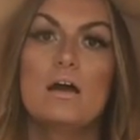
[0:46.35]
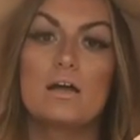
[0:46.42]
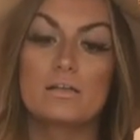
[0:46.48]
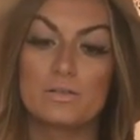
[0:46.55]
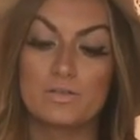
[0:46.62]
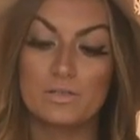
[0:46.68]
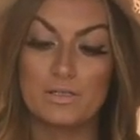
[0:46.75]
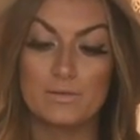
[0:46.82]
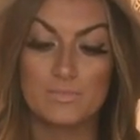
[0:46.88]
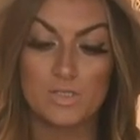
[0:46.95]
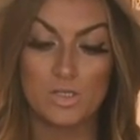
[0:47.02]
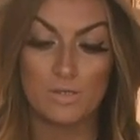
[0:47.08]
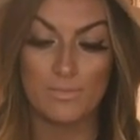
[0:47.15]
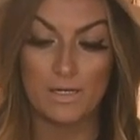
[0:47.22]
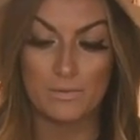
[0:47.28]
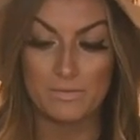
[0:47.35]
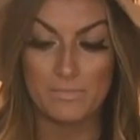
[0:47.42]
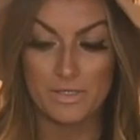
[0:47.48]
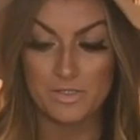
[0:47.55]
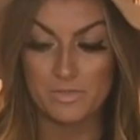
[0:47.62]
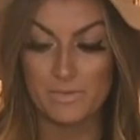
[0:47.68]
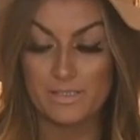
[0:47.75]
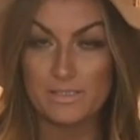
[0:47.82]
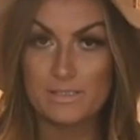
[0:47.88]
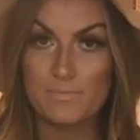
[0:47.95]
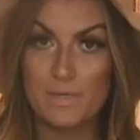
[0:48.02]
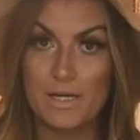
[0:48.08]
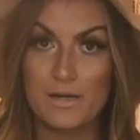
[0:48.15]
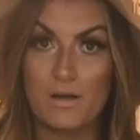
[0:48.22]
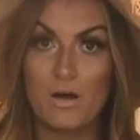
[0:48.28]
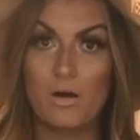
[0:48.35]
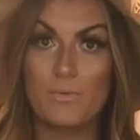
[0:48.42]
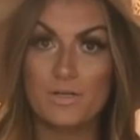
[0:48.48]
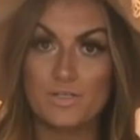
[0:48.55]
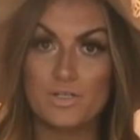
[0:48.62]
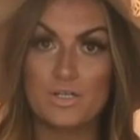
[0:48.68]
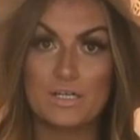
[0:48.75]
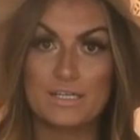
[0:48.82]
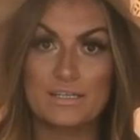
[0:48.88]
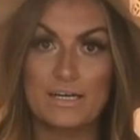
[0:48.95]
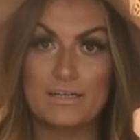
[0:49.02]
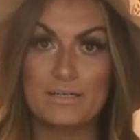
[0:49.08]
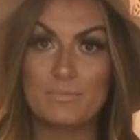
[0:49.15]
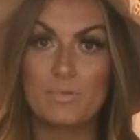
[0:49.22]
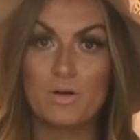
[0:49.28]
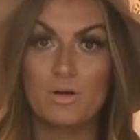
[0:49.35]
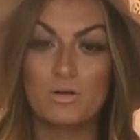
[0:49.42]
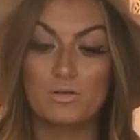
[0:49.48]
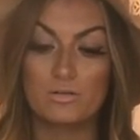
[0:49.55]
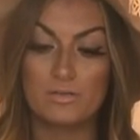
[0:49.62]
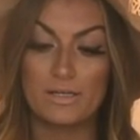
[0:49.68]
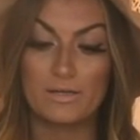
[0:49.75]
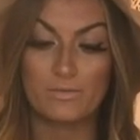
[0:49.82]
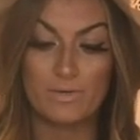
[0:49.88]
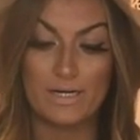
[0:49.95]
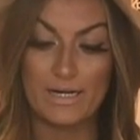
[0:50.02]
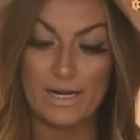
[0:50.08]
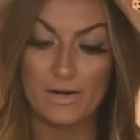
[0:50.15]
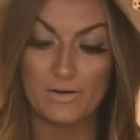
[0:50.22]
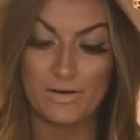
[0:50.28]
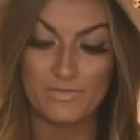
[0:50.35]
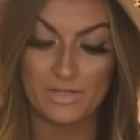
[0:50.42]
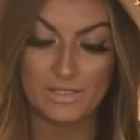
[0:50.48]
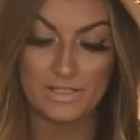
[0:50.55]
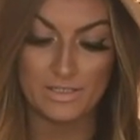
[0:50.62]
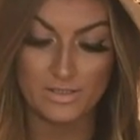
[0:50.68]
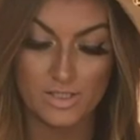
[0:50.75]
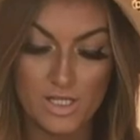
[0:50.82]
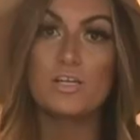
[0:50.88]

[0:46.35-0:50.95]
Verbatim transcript: I literally am so bad with measurements, but I'll make sure to get that up all like written out and everything.